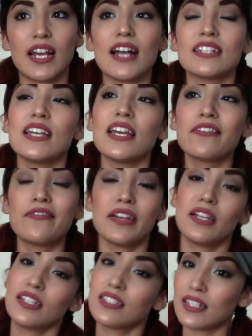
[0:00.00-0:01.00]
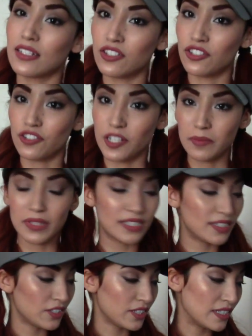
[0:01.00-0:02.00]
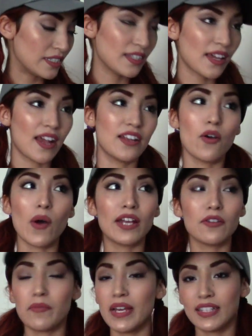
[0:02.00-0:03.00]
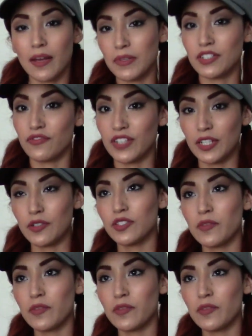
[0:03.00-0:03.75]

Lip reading: I take fitness extremely seriously. I know I don't make that much videos